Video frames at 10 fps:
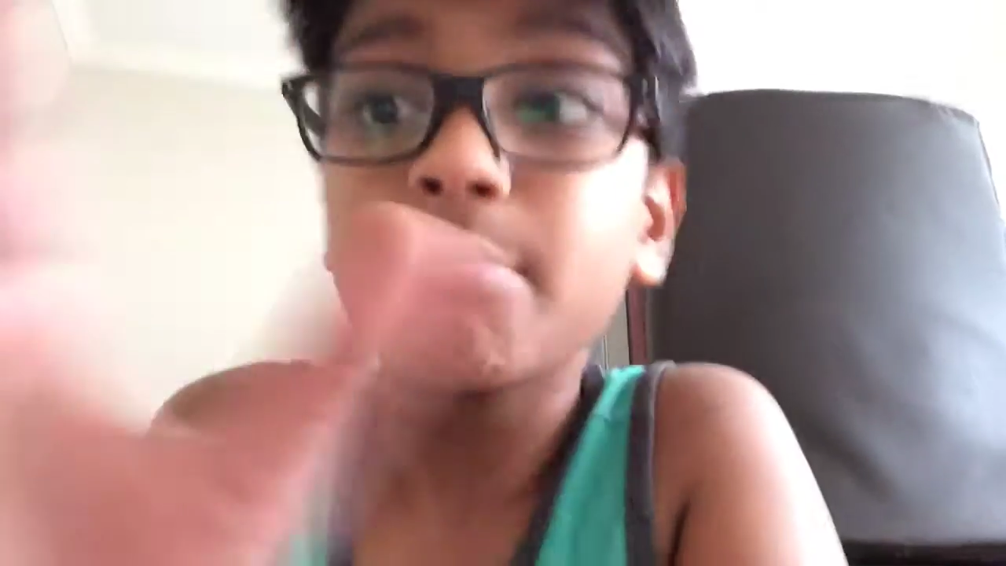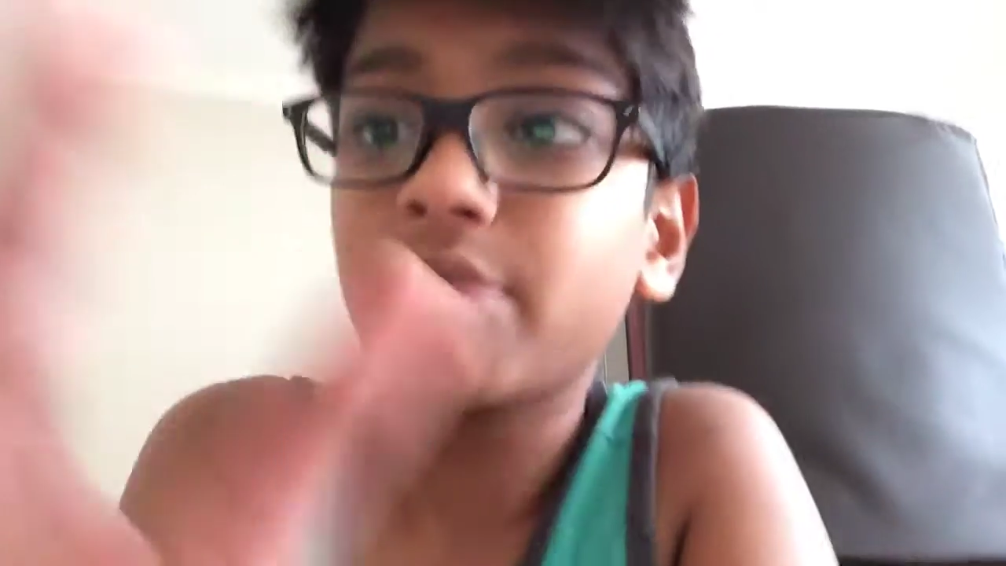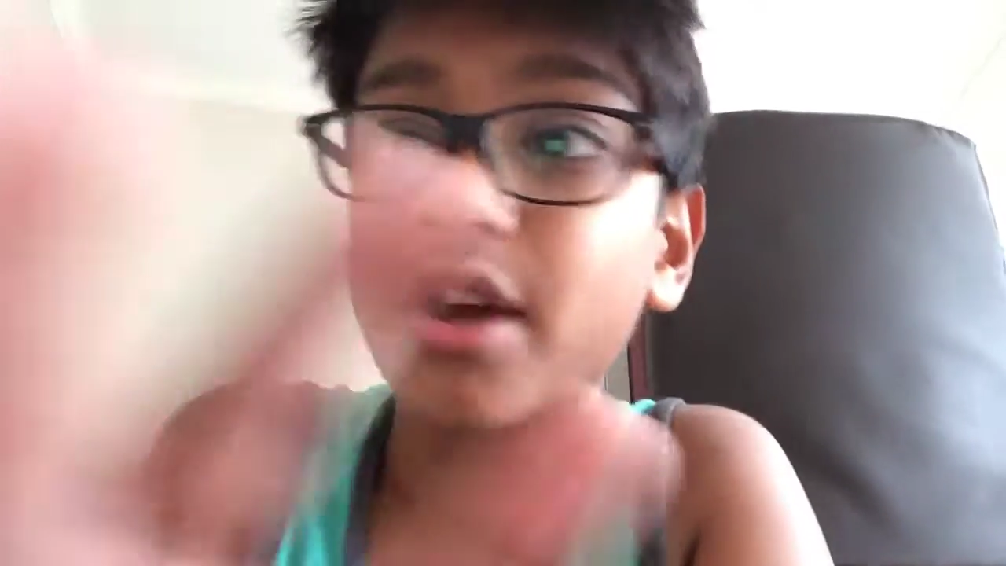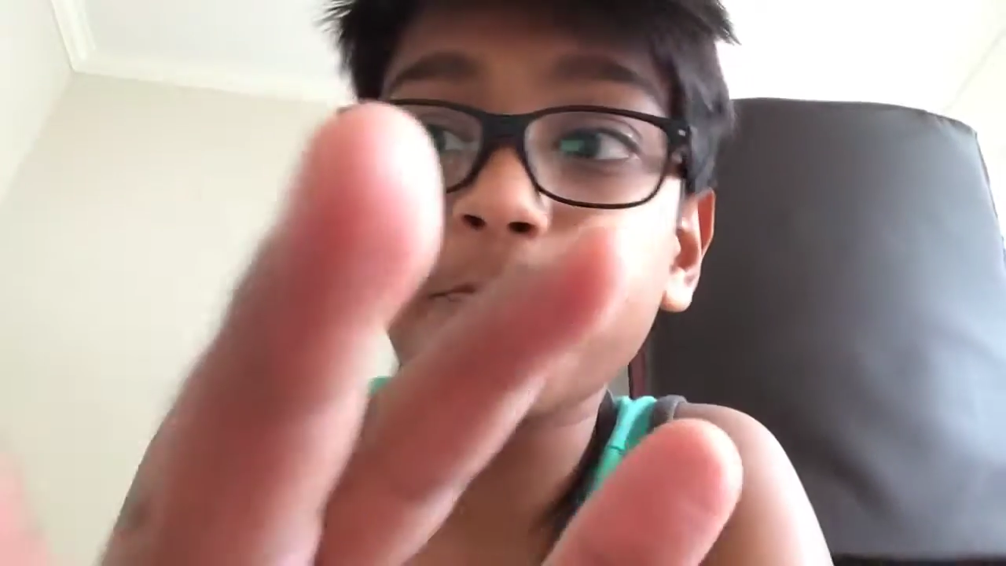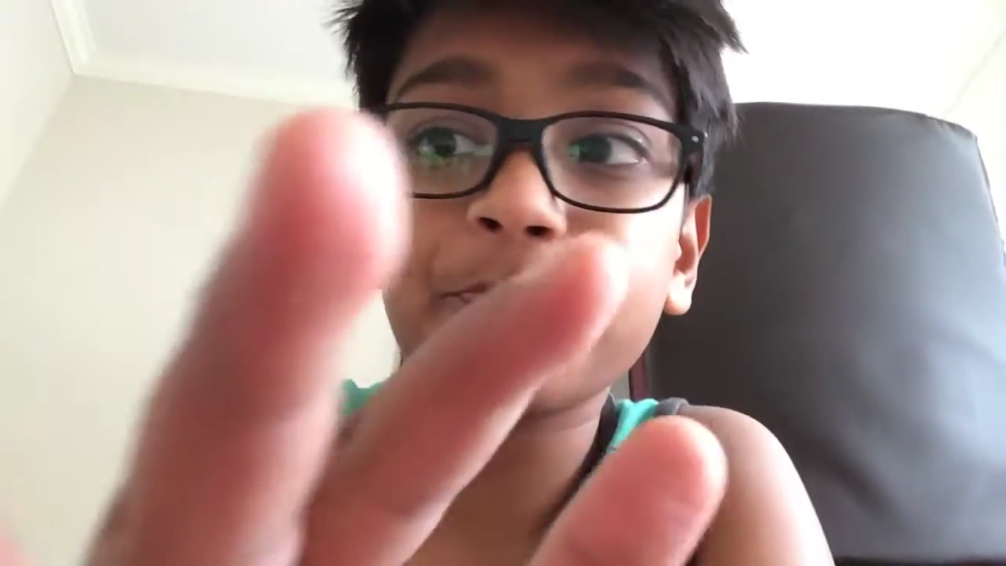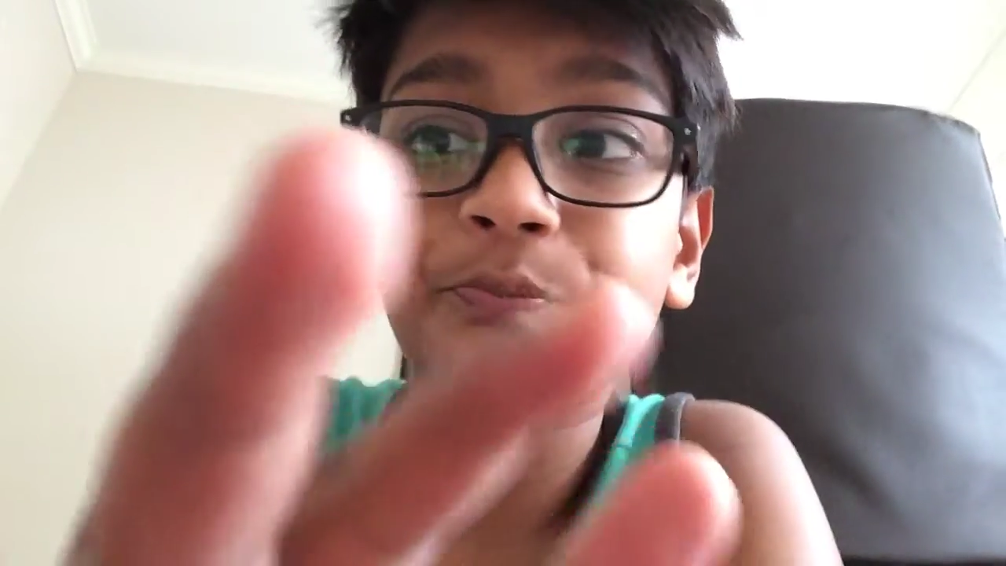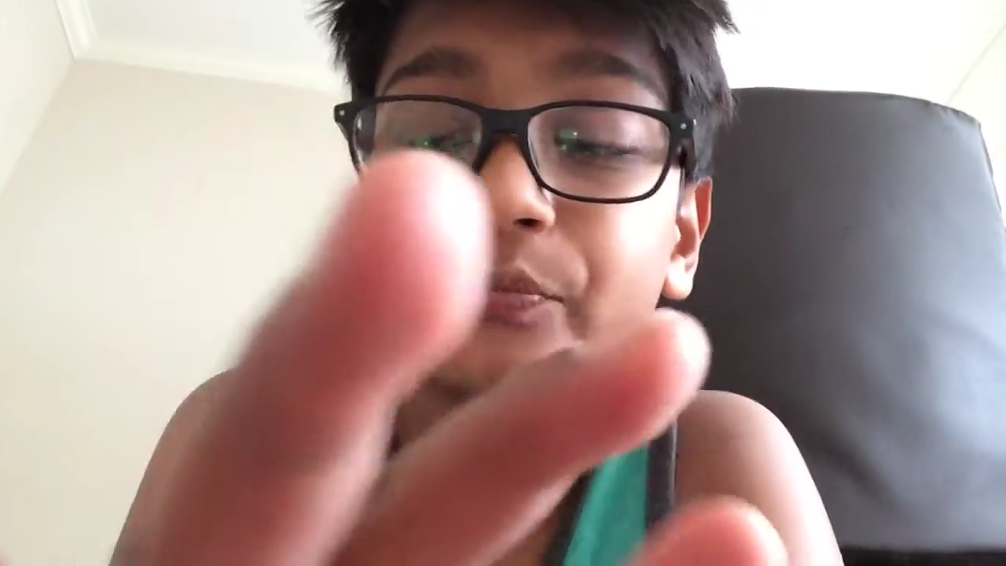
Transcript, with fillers: But